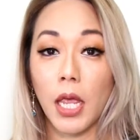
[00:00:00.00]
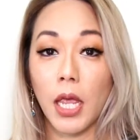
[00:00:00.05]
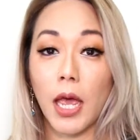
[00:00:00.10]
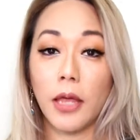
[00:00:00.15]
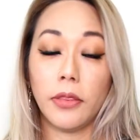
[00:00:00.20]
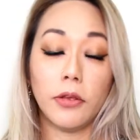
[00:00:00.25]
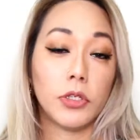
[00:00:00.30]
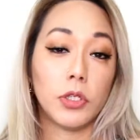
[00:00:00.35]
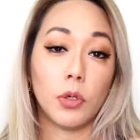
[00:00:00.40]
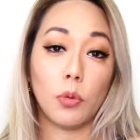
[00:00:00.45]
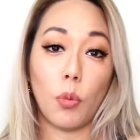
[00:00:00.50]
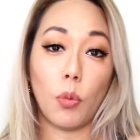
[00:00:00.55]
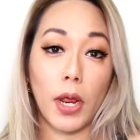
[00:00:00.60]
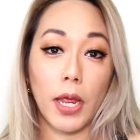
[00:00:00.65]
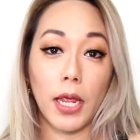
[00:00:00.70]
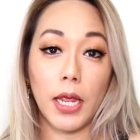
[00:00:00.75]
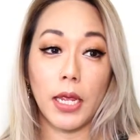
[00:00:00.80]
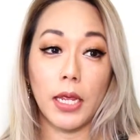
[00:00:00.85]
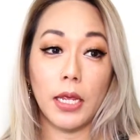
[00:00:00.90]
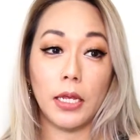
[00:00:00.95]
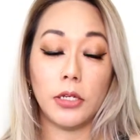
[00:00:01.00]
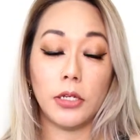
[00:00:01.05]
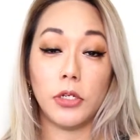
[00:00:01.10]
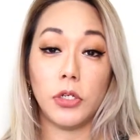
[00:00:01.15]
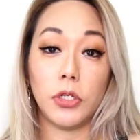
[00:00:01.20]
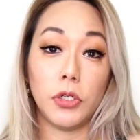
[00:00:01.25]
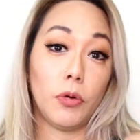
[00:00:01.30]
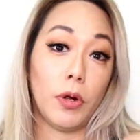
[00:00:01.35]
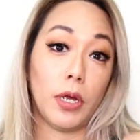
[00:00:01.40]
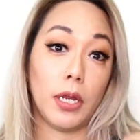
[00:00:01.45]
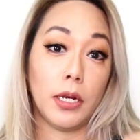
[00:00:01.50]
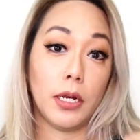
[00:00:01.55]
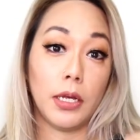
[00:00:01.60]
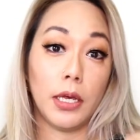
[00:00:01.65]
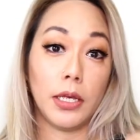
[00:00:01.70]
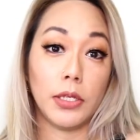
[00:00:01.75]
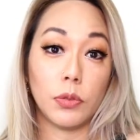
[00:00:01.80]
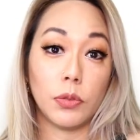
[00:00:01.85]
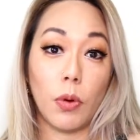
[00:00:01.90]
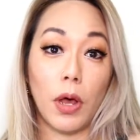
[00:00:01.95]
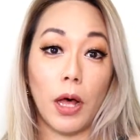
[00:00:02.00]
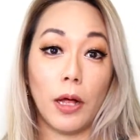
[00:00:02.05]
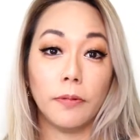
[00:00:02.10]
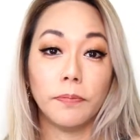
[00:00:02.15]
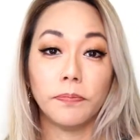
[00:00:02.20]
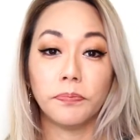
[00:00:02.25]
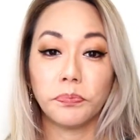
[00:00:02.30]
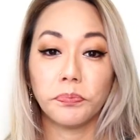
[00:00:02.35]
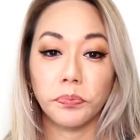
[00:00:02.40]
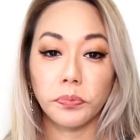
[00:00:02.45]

And there's a way to do it as well.